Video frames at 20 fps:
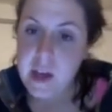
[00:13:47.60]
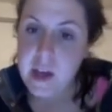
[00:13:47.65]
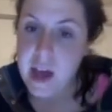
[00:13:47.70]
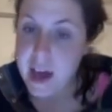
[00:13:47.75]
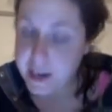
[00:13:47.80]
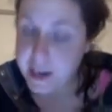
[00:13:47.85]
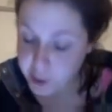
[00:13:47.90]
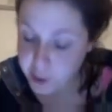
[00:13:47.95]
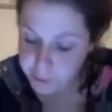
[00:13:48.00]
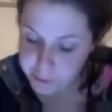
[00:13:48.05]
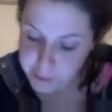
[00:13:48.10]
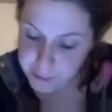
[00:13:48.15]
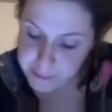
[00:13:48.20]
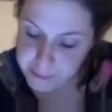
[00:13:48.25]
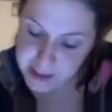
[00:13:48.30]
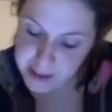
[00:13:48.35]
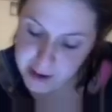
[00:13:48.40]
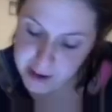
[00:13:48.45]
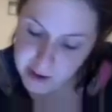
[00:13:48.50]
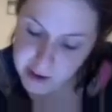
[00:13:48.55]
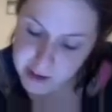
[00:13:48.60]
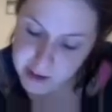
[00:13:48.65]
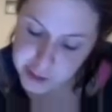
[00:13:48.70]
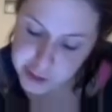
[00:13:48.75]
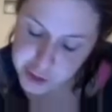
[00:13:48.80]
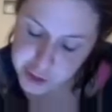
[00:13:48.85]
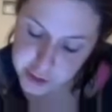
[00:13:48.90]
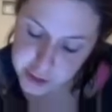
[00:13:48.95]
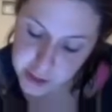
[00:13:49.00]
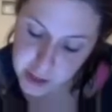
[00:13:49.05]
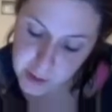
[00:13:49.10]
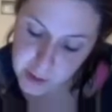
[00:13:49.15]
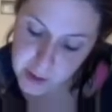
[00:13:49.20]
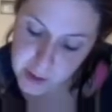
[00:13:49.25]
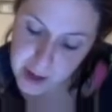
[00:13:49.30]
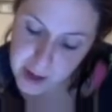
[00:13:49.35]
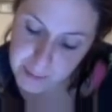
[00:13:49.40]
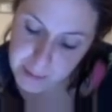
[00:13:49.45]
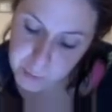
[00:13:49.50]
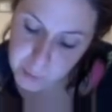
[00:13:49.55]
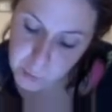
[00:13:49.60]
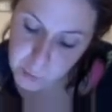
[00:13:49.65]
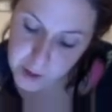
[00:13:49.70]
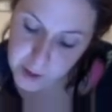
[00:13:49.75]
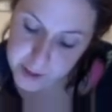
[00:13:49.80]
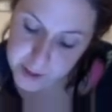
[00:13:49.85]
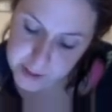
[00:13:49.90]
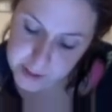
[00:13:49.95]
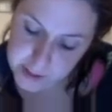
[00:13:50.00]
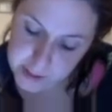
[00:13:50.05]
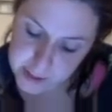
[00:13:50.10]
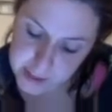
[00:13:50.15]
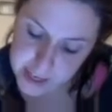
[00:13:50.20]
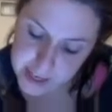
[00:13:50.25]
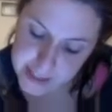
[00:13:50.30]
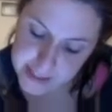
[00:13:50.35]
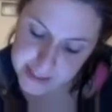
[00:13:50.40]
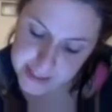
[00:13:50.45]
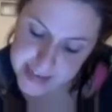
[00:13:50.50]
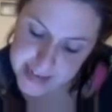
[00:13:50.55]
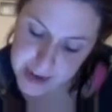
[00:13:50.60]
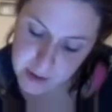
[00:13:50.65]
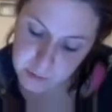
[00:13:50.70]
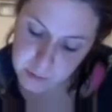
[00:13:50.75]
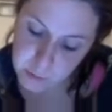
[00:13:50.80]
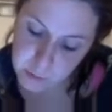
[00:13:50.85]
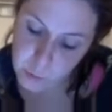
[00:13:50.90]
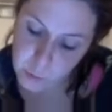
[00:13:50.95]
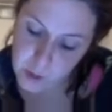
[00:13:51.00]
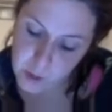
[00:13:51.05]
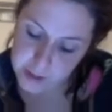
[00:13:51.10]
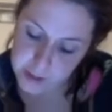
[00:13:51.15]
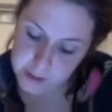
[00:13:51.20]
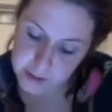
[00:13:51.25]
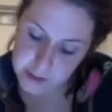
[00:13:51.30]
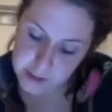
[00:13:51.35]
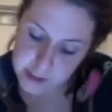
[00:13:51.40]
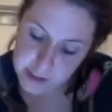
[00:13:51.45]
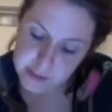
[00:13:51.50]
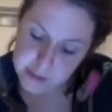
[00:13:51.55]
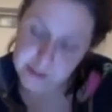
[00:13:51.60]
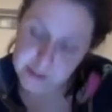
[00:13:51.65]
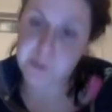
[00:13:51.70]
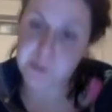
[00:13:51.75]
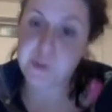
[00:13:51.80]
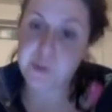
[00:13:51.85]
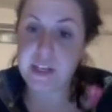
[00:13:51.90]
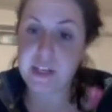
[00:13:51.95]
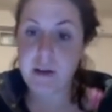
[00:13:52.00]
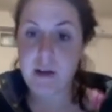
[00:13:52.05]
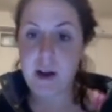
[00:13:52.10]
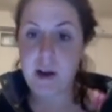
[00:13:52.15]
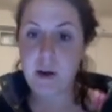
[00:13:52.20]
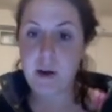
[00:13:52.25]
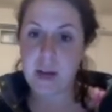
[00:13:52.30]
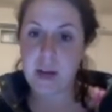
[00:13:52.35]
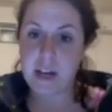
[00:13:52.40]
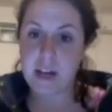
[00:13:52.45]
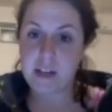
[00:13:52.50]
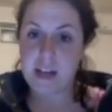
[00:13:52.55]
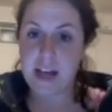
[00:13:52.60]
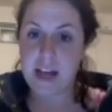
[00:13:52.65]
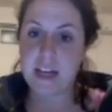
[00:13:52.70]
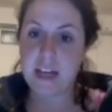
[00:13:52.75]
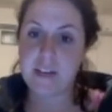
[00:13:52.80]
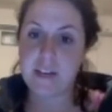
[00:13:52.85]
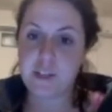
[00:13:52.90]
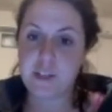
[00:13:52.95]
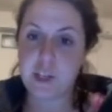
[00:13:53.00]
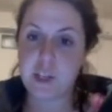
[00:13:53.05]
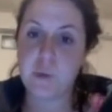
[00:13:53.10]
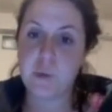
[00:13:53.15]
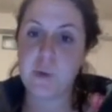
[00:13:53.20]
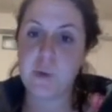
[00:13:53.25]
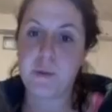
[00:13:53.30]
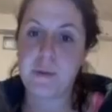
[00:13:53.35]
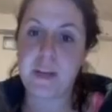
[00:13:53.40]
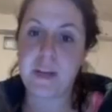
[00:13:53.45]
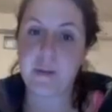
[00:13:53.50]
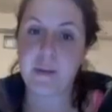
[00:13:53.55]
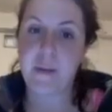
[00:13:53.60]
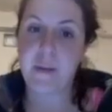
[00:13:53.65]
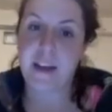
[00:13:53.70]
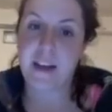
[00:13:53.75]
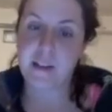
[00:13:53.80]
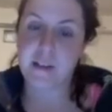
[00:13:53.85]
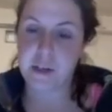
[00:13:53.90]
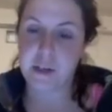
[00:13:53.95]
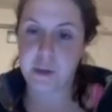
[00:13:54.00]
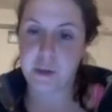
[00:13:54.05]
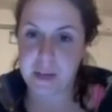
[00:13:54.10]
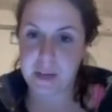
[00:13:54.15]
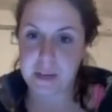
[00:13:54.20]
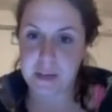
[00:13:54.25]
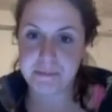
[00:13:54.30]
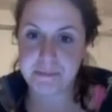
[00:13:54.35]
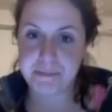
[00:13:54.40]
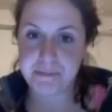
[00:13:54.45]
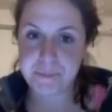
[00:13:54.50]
I know from there it should go up 1 and down 1. So 0 and -2 would be your max and your min.